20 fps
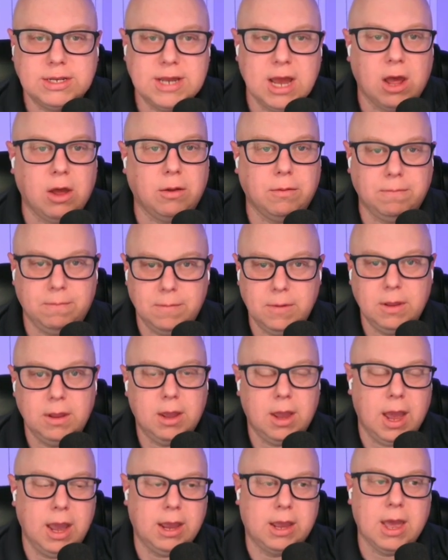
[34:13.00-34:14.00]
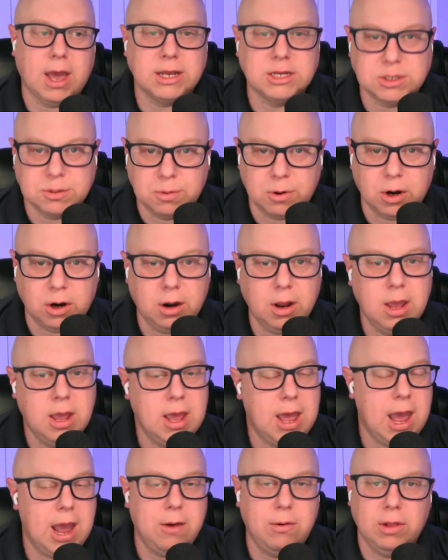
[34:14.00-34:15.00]
tell a customer,
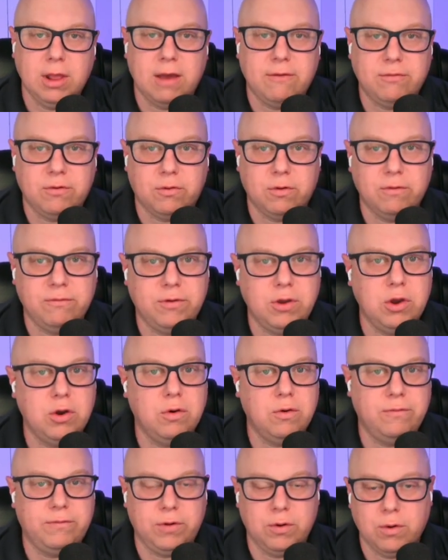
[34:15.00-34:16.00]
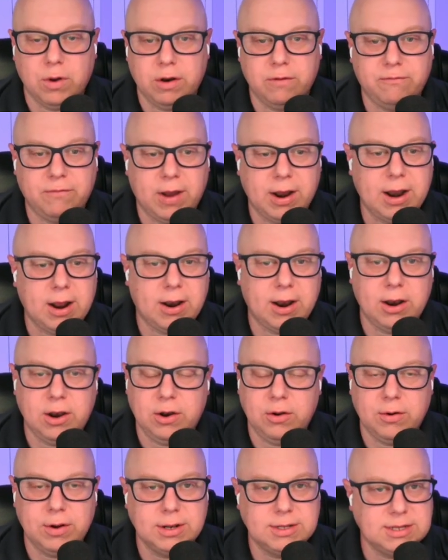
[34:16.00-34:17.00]
"Hey, we'd love the review. If you want to find out how to
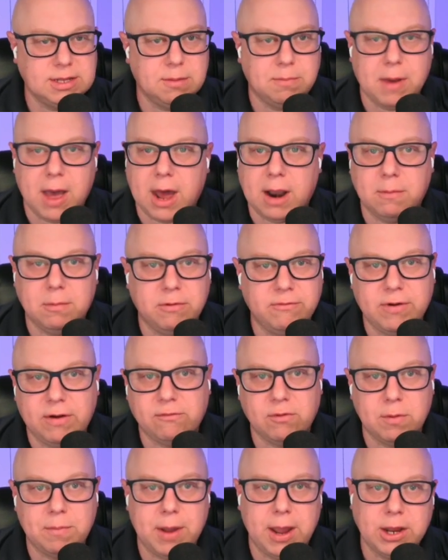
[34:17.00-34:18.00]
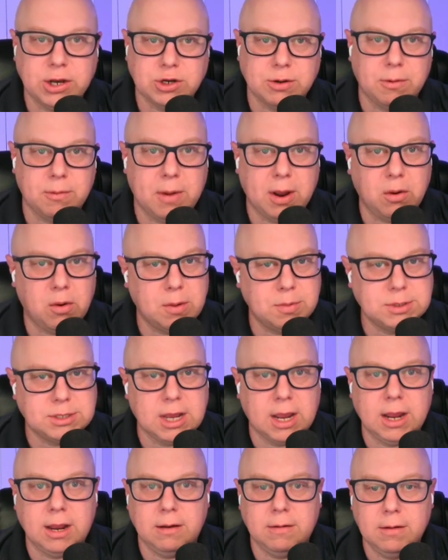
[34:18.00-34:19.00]
do it, it's at the bottom of every page on my
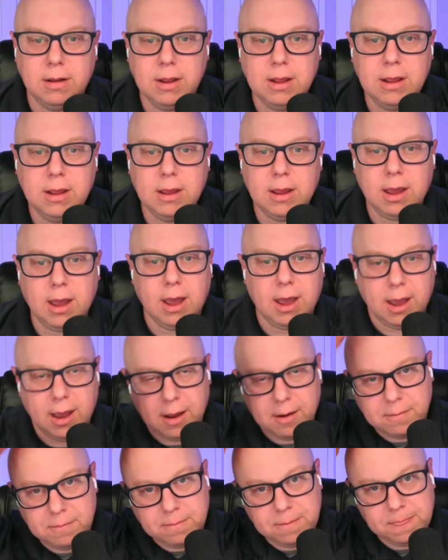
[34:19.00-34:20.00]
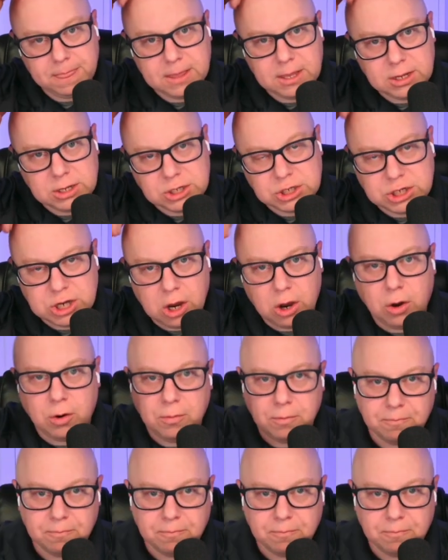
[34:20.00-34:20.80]
website." So